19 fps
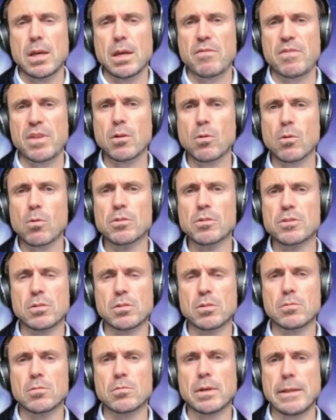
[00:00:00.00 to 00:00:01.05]
I think
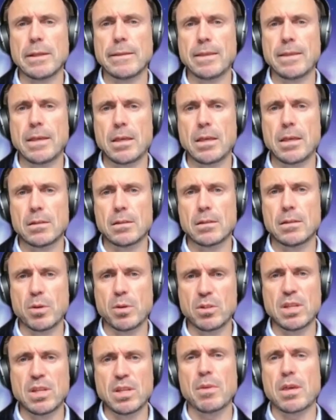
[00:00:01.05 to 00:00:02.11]
also the
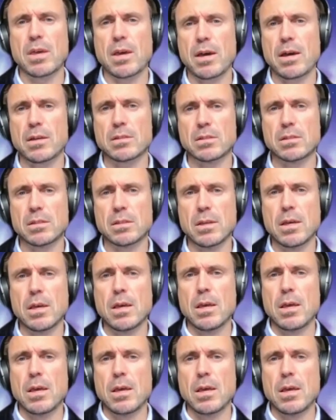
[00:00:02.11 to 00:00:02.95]
pandemic has